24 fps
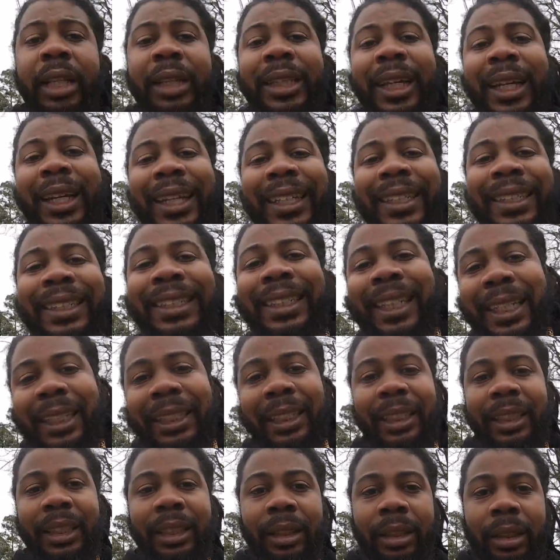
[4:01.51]
the
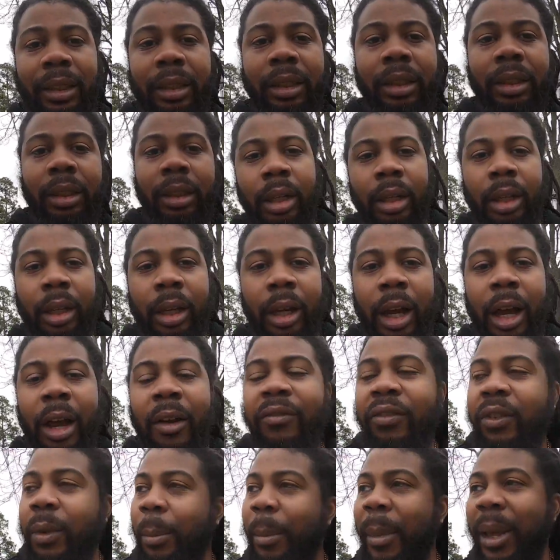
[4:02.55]
conditions
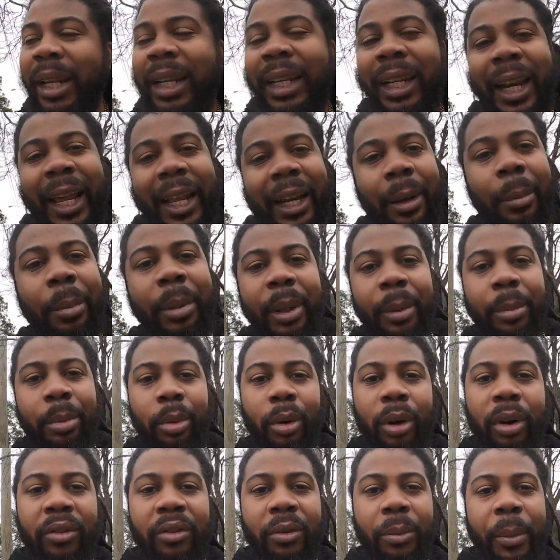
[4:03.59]
of the melanated
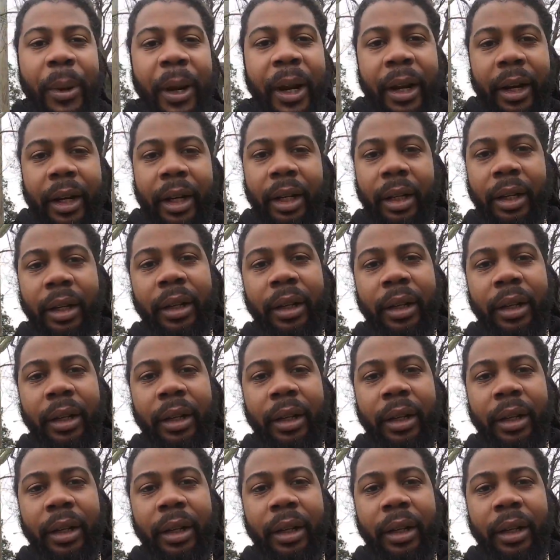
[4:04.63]
people of America.